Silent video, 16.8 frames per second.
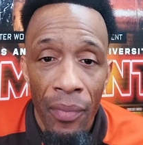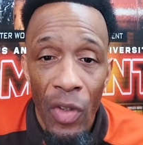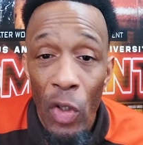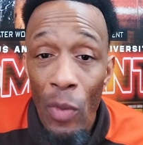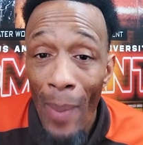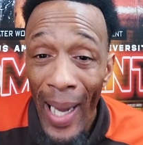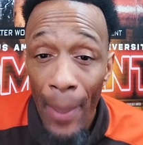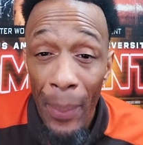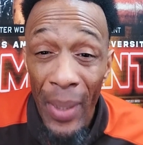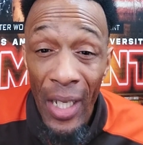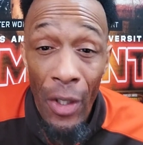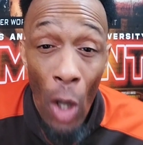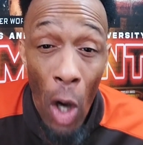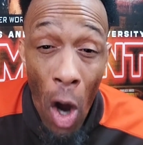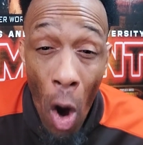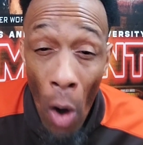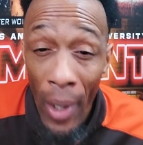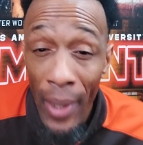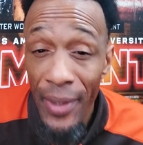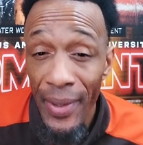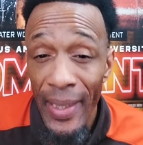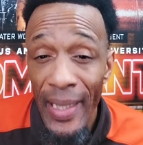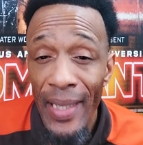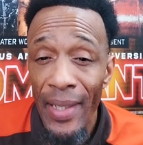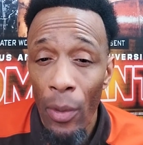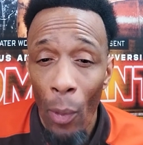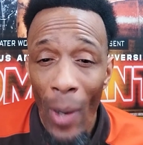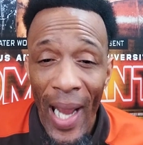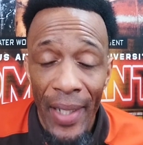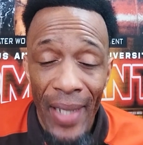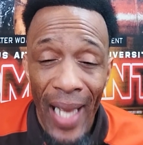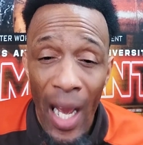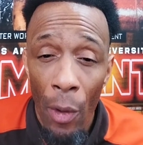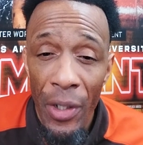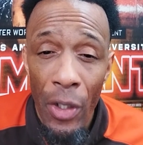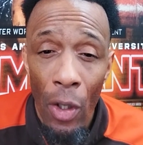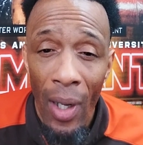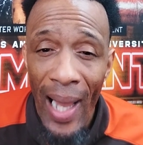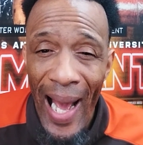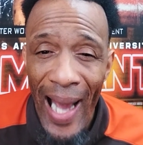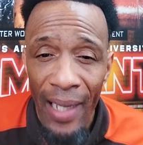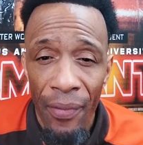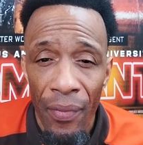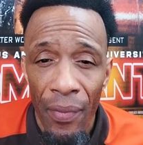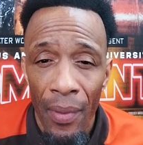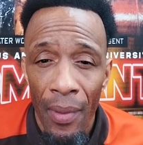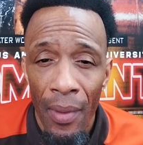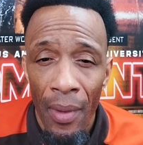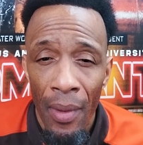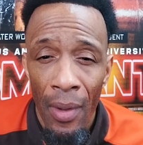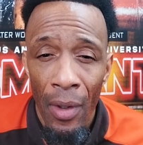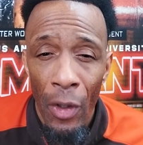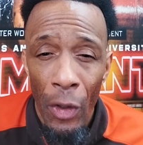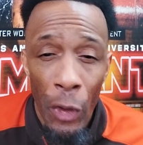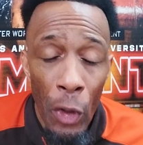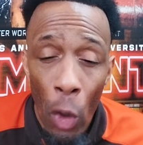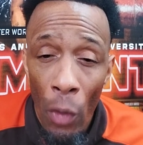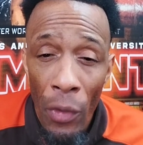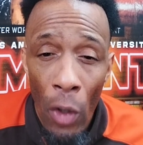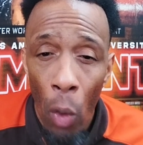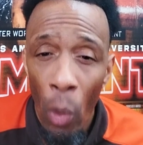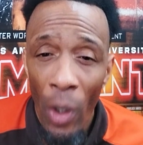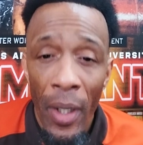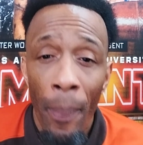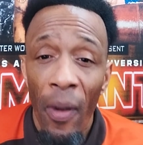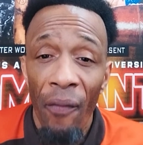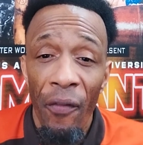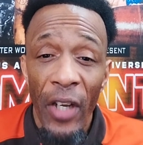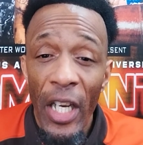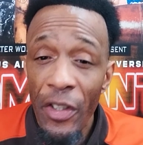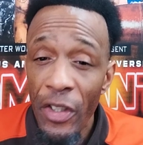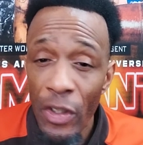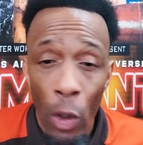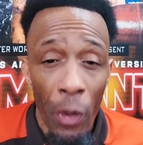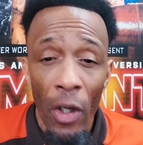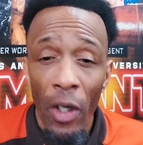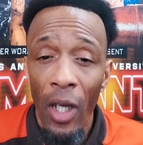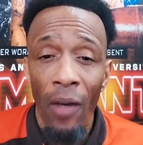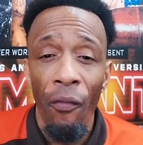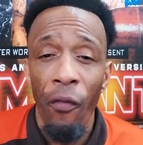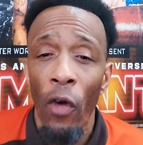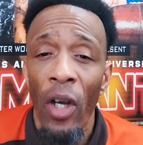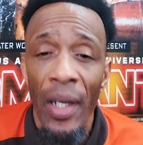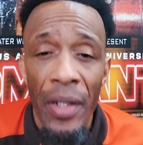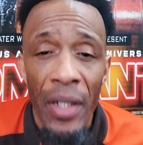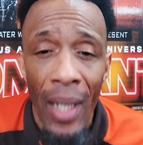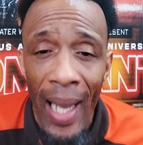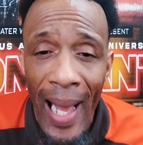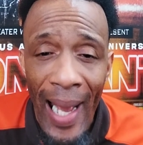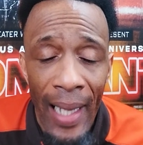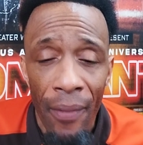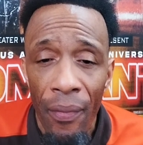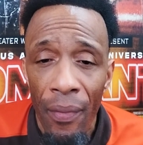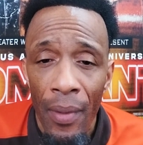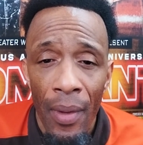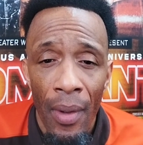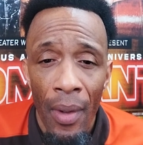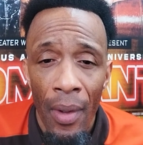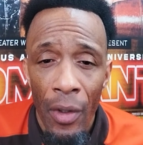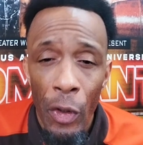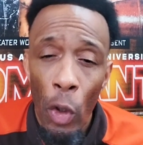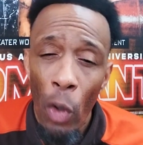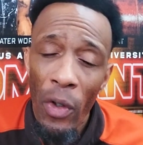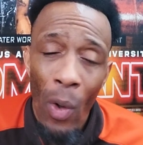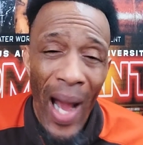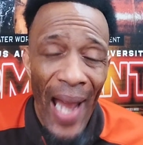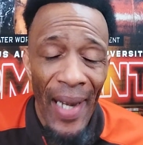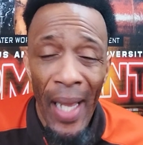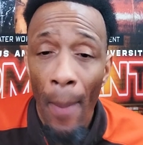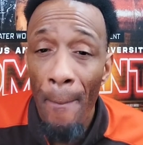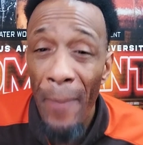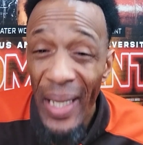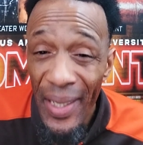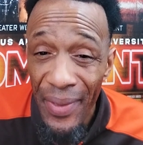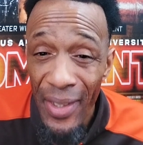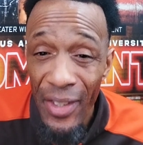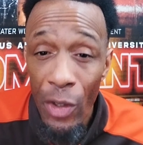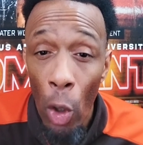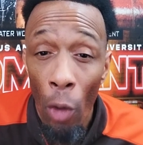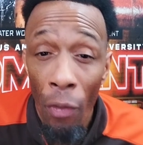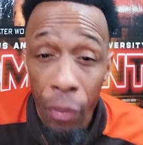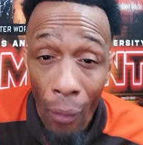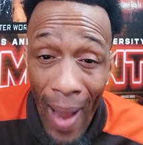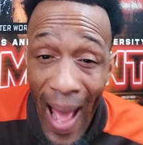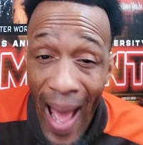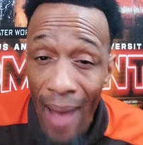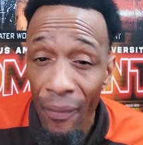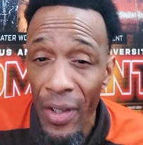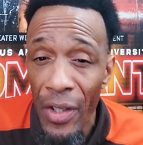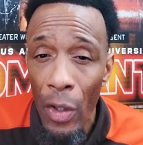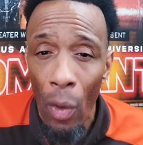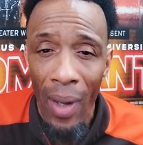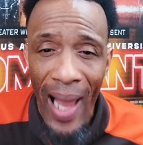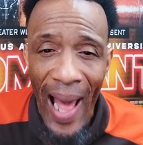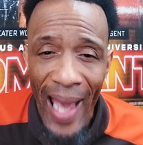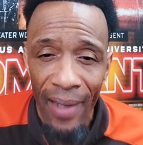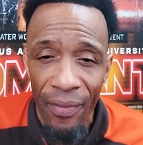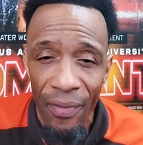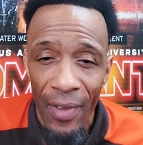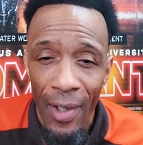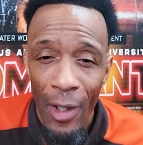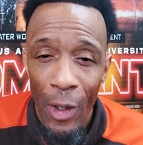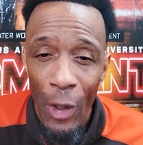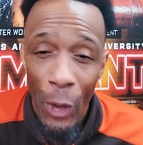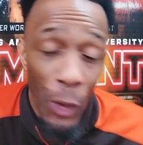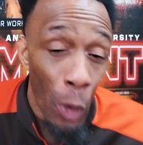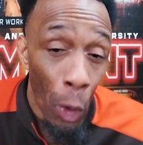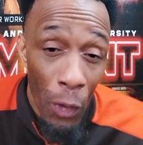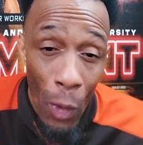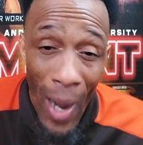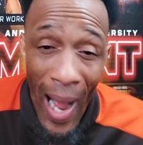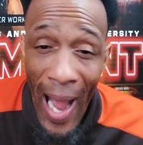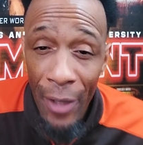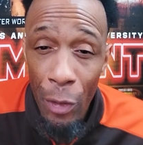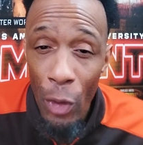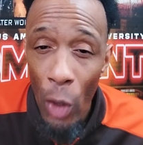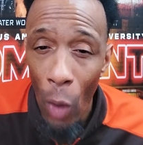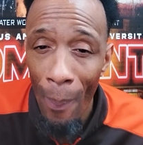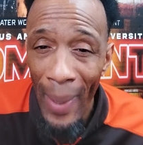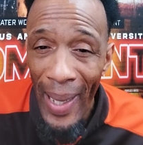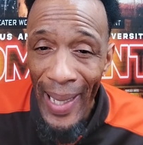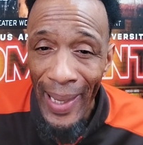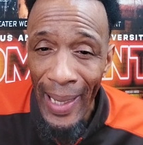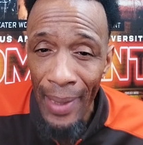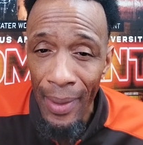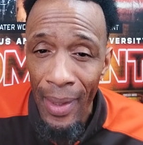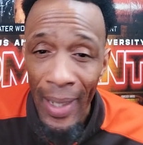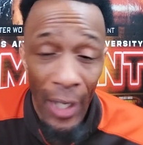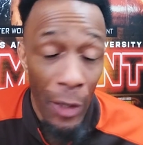You might be in a hard season right now in your life. You don't know where the is going to come from in your life. You don't know how that business is going to thrive in your life. You don't know how you're going to make it.